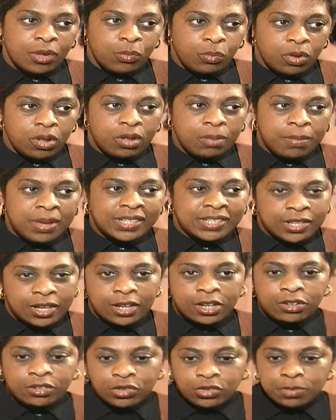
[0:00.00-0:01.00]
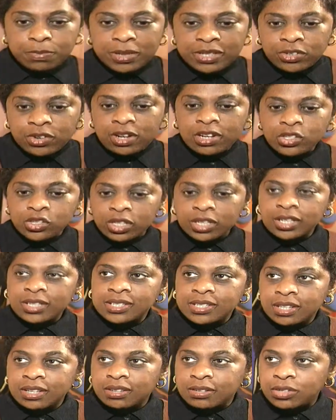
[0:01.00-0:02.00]
Well, my strategy
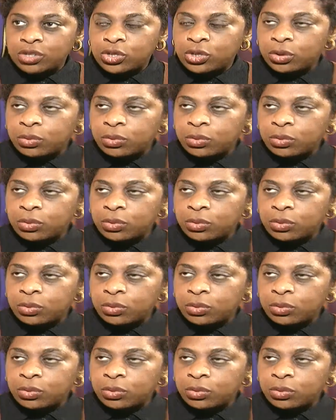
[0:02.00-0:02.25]
is to